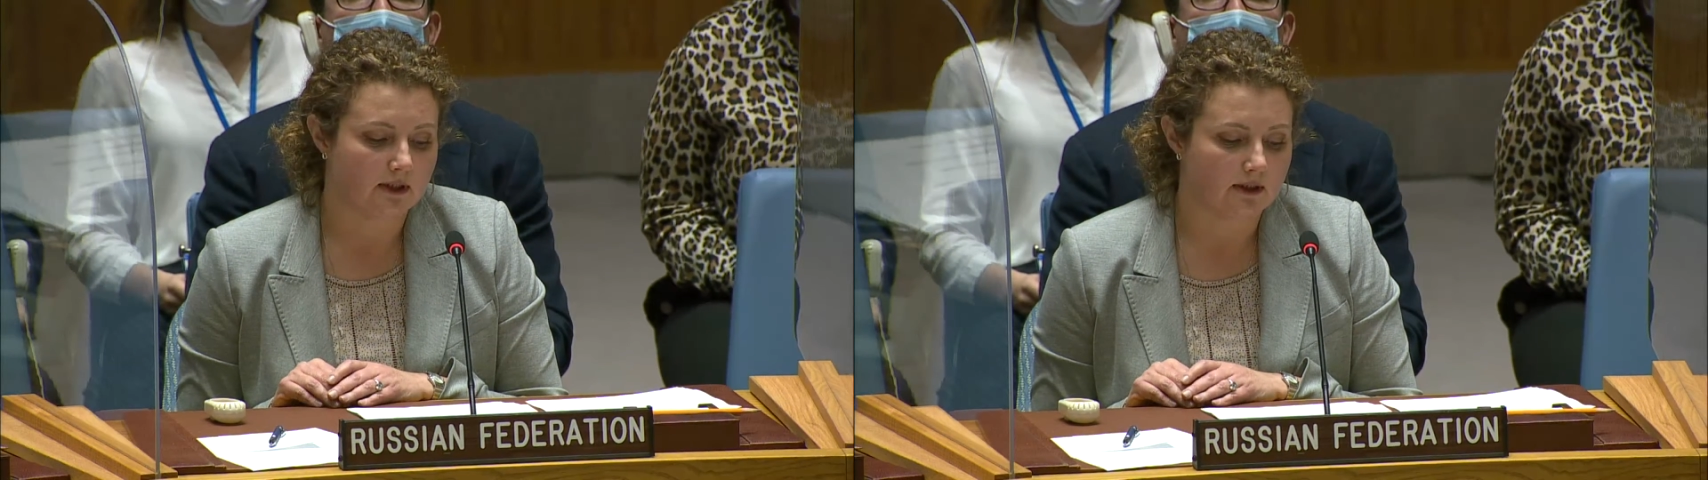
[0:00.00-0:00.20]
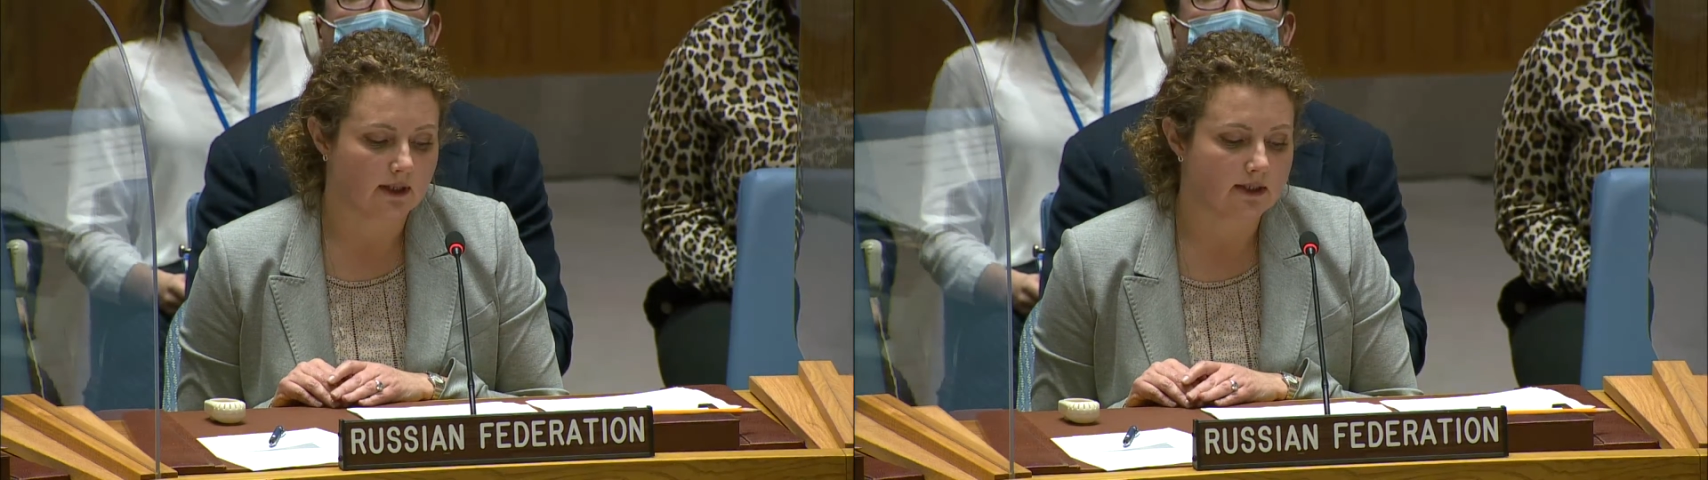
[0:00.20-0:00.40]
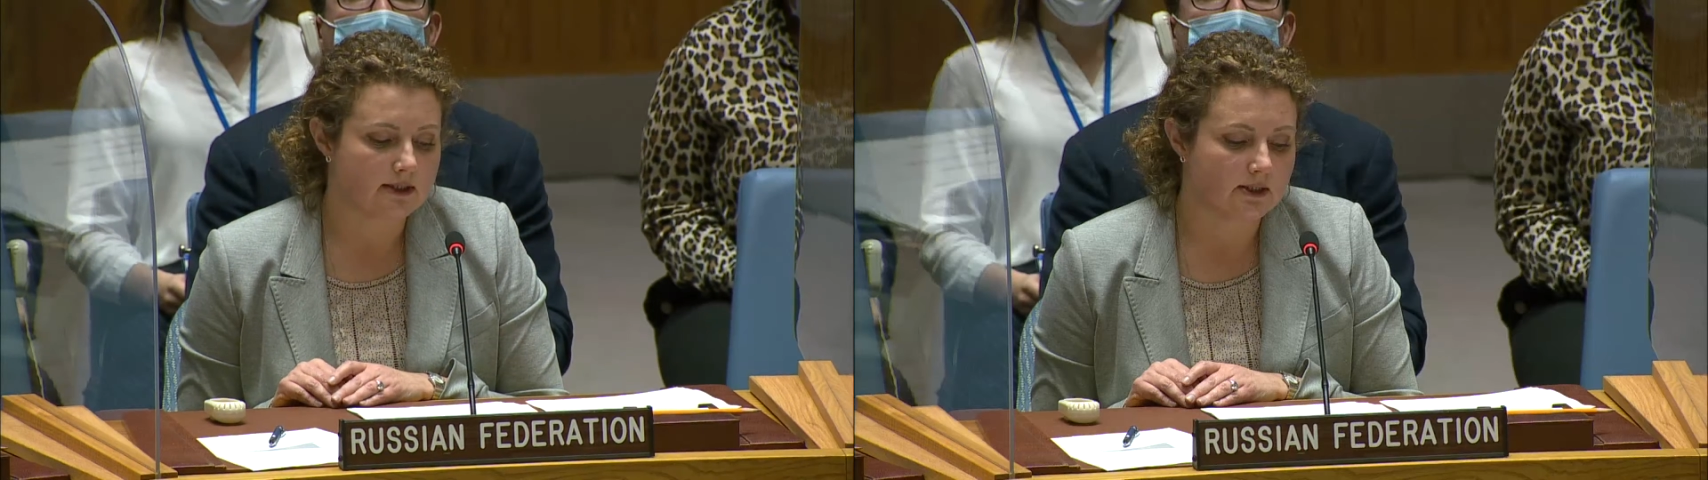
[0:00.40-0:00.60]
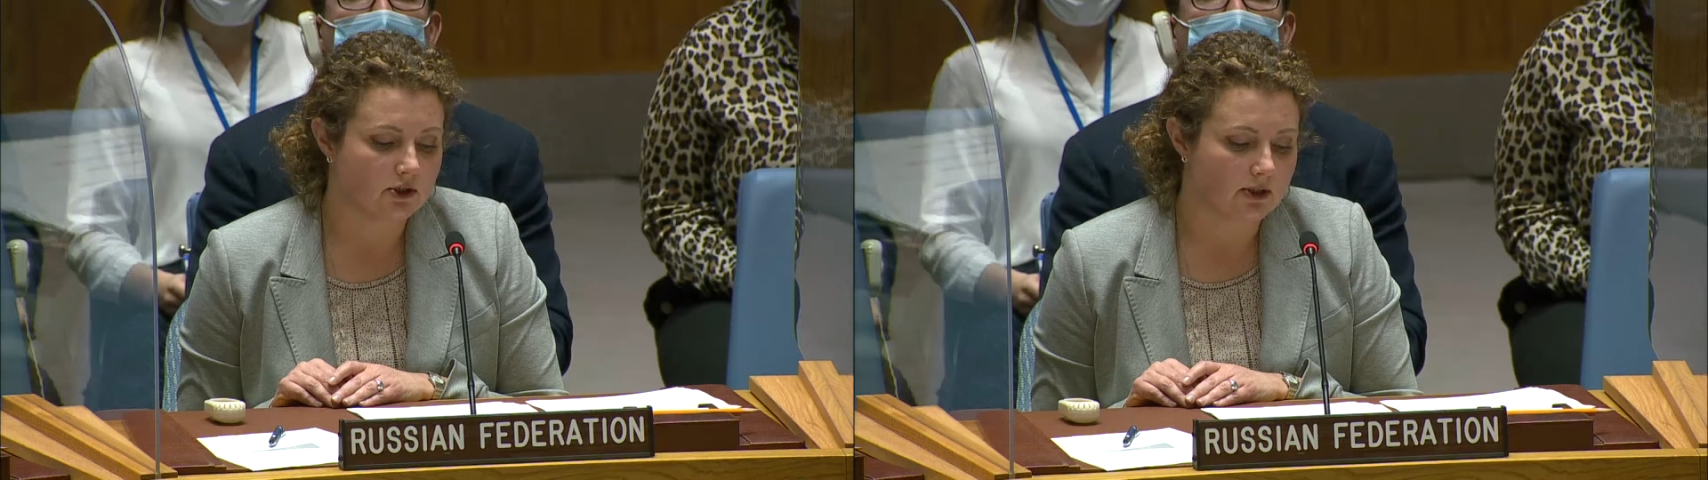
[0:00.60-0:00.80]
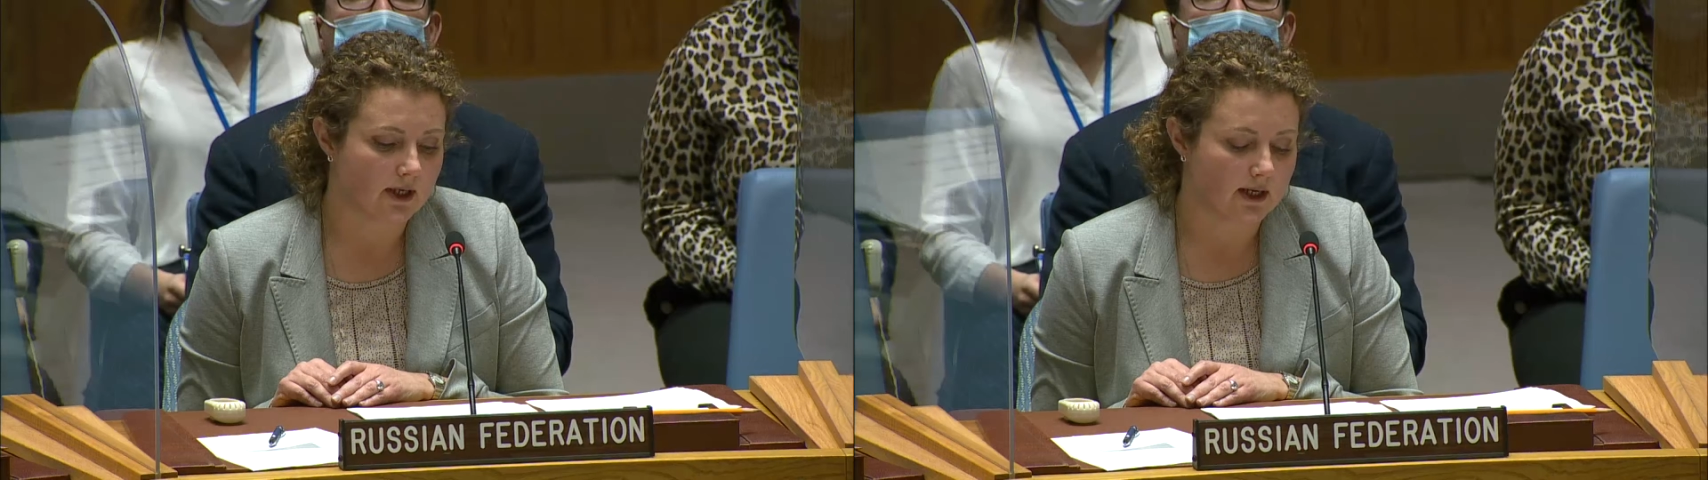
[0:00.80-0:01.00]
and the
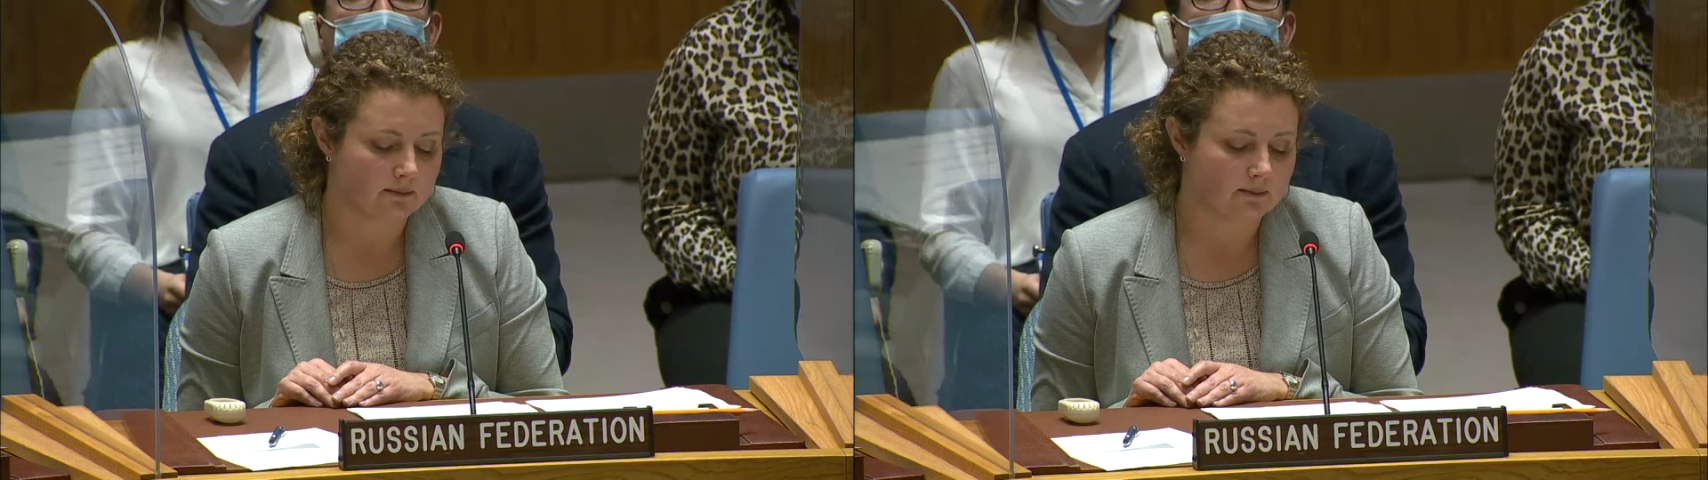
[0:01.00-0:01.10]
toxic